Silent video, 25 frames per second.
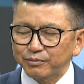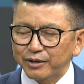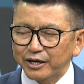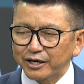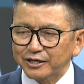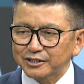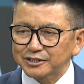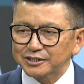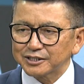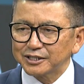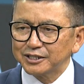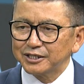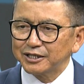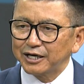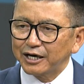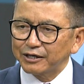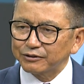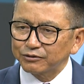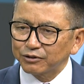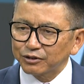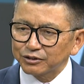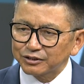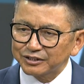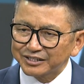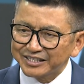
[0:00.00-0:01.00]
banks are
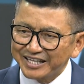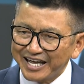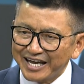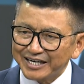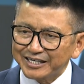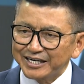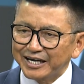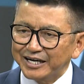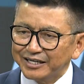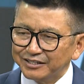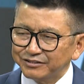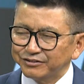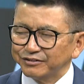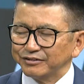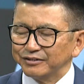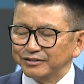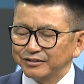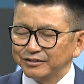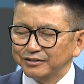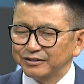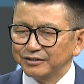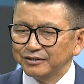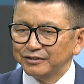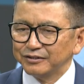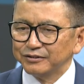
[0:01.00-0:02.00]
not that healthy.
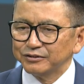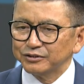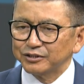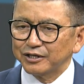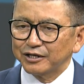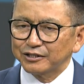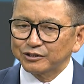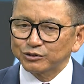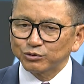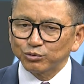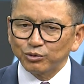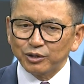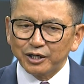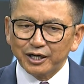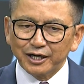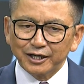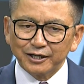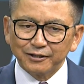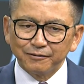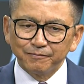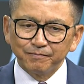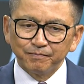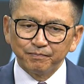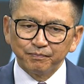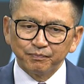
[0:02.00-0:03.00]
That's why,